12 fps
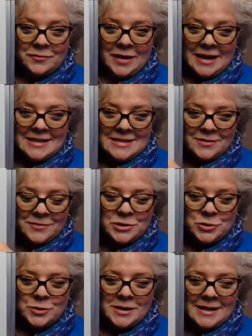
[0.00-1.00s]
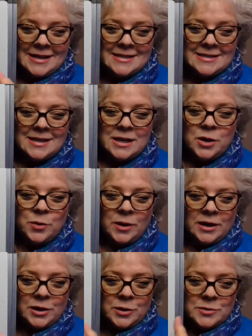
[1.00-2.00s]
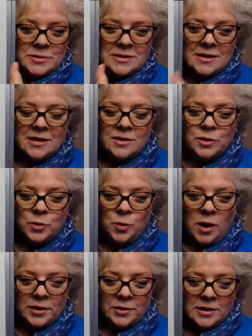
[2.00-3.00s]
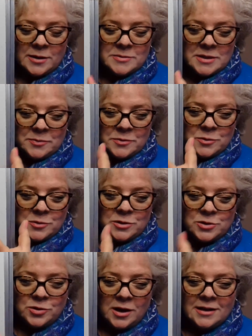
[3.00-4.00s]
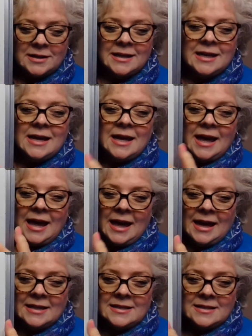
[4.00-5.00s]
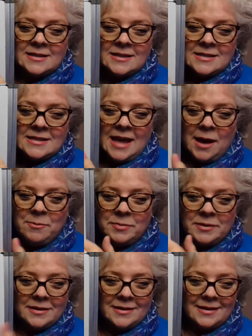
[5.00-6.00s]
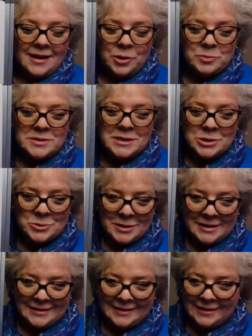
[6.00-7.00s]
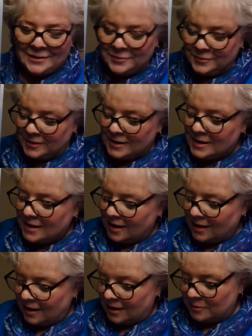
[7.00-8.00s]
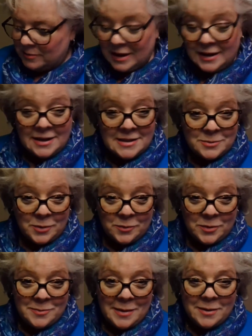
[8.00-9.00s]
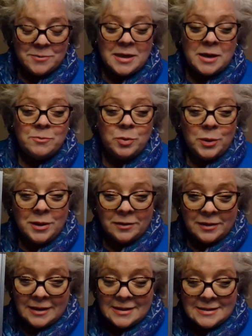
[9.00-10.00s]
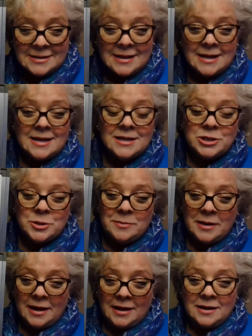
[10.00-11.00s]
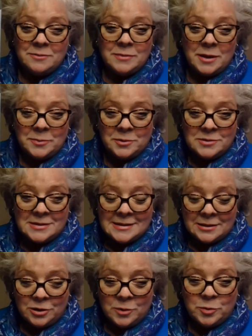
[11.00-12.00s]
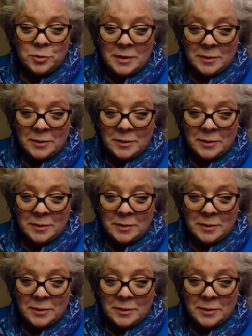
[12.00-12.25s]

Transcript: veins of a tree. It's what goes, the water comes up through the trunk and the sap helps the tree to live. And it's what they boil this to make maple syrup or